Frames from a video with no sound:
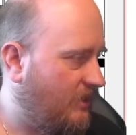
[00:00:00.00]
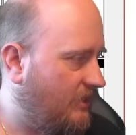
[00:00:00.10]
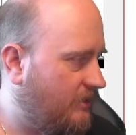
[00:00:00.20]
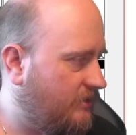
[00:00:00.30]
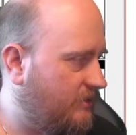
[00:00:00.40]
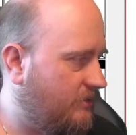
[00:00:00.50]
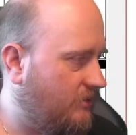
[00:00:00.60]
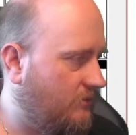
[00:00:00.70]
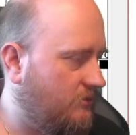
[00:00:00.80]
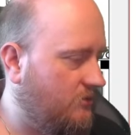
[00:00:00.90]
Let's
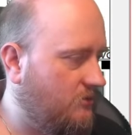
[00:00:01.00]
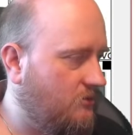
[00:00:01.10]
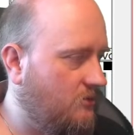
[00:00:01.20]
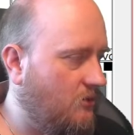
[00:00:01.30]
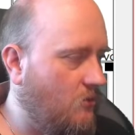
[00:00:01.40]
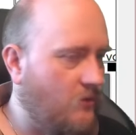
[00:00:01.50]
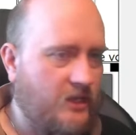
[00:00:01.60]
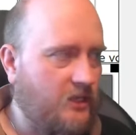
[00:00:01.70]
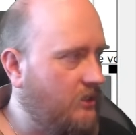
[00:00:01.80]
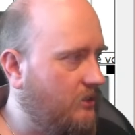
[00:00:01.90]
start
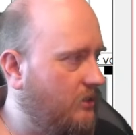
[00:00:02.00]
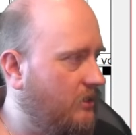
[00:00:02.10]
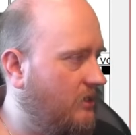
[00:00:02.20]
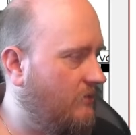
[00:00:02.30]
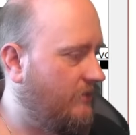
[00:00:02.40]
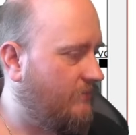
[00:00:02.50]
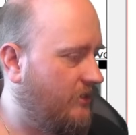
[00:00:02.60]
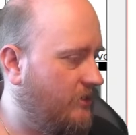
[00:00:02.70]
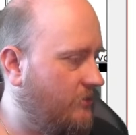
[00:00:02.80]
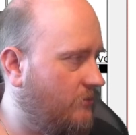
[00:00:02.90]
drawing with my
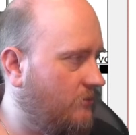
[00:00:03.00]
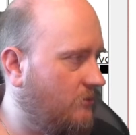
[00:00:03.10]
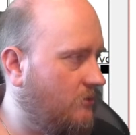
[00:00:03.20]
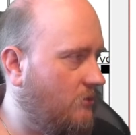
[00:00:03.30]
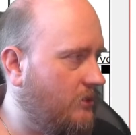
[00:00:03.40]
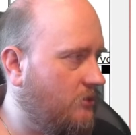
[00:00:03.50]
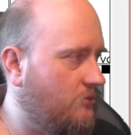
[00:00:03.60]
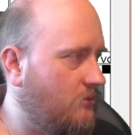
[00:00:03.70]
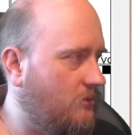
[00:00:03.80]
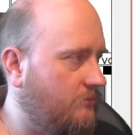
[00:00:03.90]
new drawing
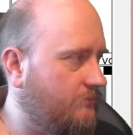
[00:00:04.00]
tool.